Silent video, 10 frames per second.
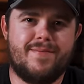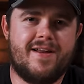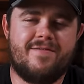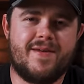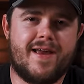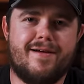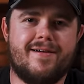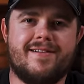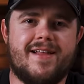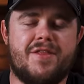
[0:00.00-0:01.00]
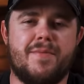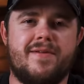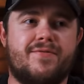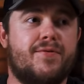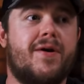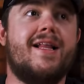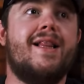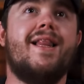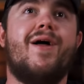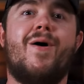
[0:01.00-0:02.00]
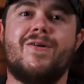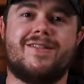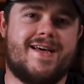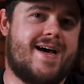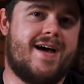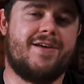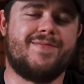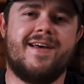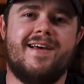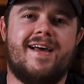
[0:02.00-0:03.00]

I mean, I've been carrying Leatherman for a long time.